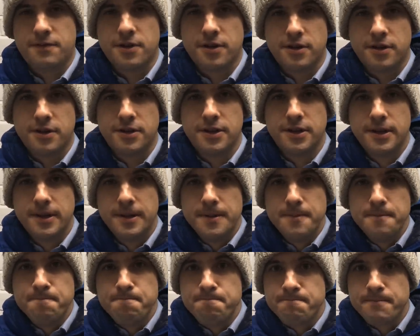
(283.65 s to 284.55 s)
got
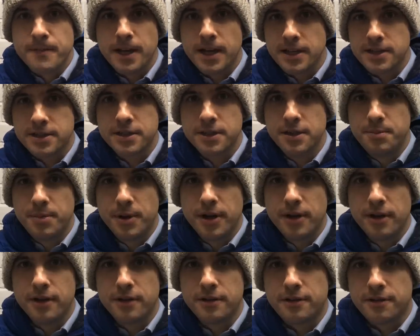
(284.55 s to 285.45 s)
Ashley
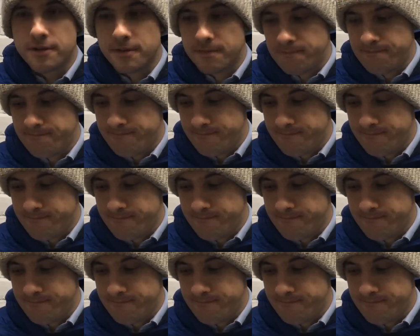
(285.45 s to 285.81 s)
Barnes.